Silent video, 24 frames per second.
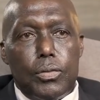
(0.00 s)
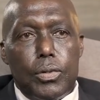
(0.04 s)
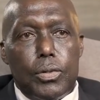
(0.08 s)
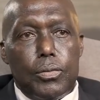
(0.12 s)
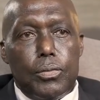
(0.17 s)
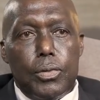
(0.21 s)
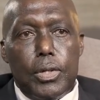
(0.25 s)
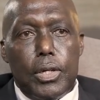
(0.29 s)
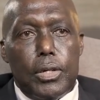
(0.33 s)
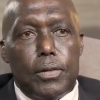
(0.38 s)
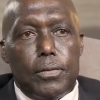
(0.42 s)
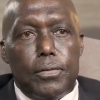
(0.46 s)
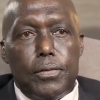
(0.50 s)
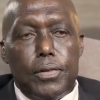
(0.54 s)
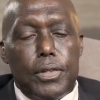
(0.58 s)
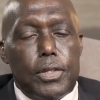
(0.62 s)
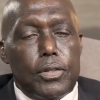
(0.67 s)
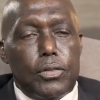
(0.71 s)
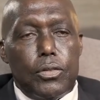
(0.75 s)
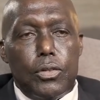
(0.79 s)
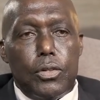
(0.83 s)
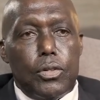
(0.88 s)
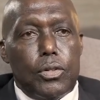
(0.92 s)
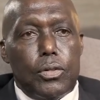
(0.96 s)
We, exactly. we have,
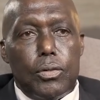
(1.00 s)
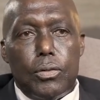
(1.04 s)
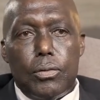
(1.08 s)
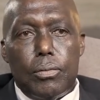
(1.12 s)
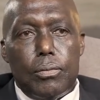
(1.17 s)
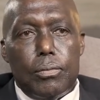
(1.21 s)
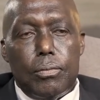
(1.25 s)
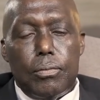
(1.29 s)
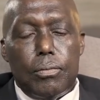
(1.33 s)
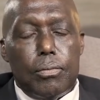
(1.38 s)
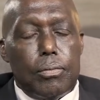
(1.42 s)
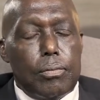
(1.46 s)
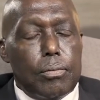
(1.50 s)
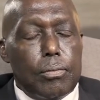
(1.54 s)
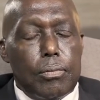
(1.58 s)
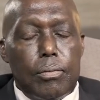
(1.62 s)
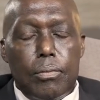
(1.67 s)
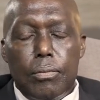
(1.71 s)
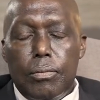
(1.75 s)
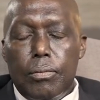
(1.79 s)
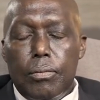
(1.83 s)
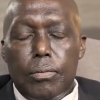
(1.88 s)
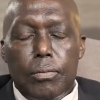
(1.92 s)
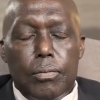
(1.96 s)
there's so no, there's been no
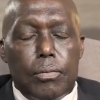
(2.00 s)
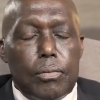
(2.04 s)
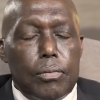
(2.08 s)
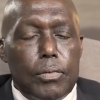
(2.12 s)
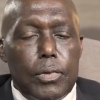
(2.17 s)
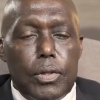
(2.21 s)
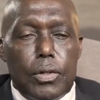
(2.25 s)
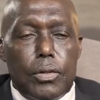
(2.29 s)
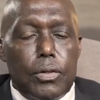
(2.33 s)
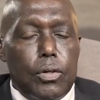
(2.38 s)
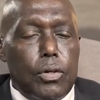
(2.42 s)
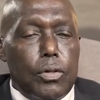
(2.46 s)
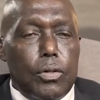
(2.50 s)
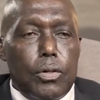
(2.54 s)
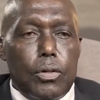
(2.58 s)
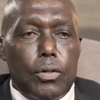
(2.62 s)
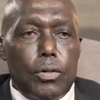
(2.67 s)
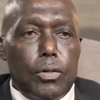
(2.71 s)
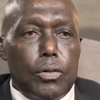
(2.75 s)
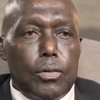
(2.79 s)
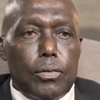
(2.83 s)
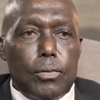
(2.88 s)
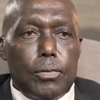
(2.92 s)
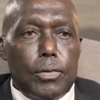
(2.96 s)
partnerships? In... no, no,
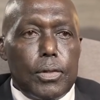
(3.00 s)
no.